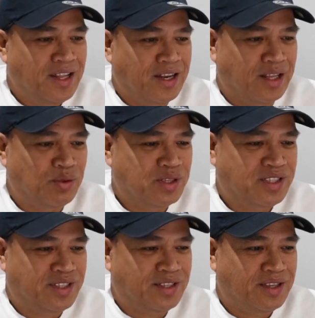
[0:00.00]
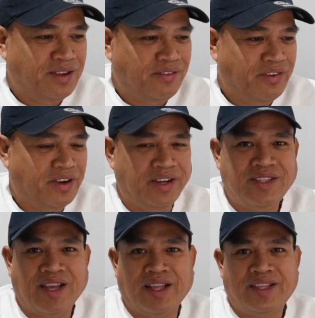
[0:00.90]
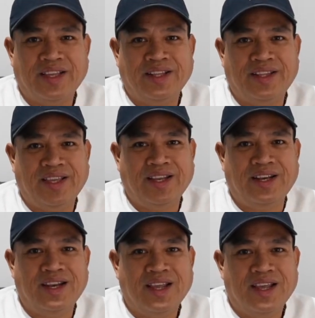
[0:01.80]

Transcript: that was very exciting indeed.